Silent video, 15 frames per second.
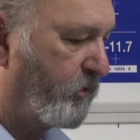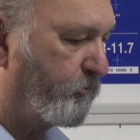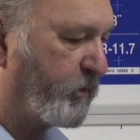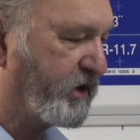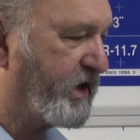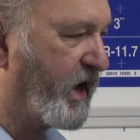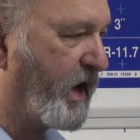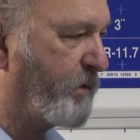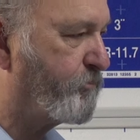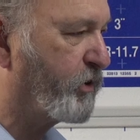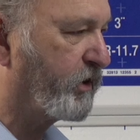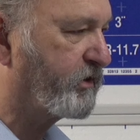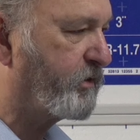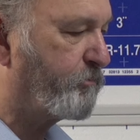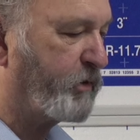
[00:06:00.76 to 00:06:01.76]
But yeah, I
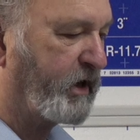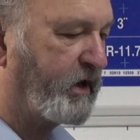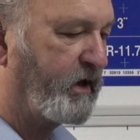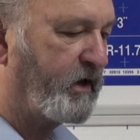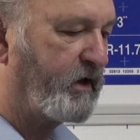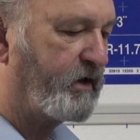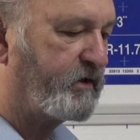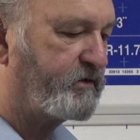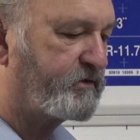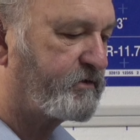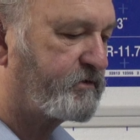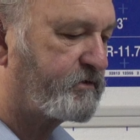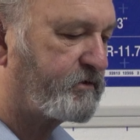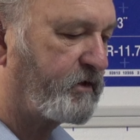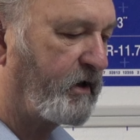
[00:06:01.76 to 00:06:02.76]
built it
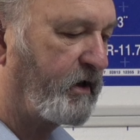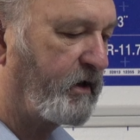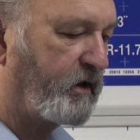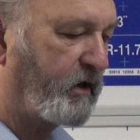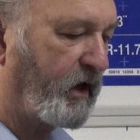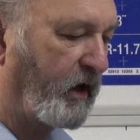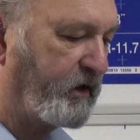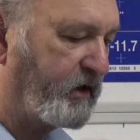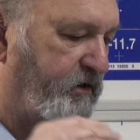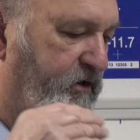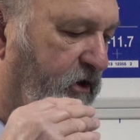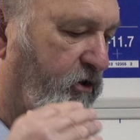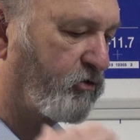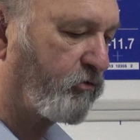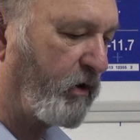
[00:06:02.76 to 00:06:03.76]
because I need to
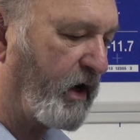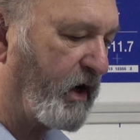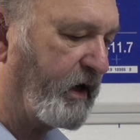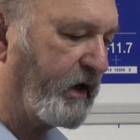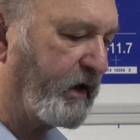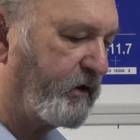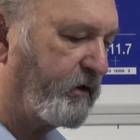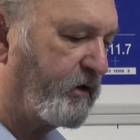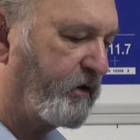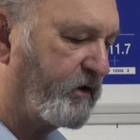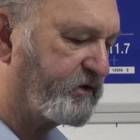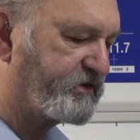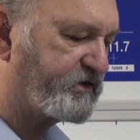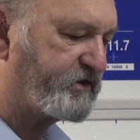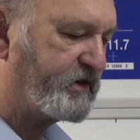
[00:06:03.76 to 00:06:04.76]
grind the
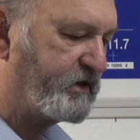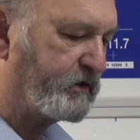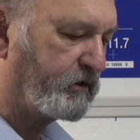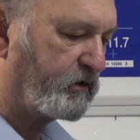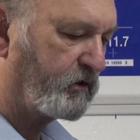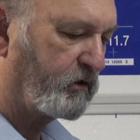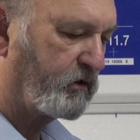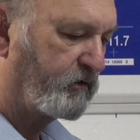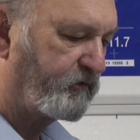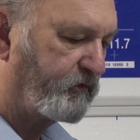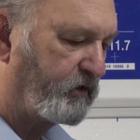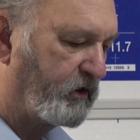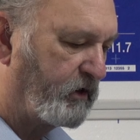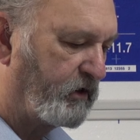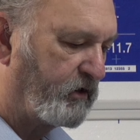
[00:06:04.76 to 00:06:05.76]
steel
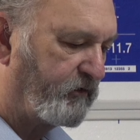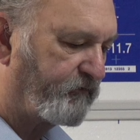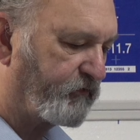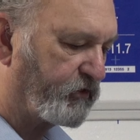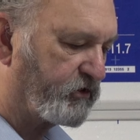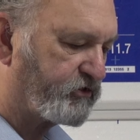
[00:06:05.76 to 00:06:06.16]
for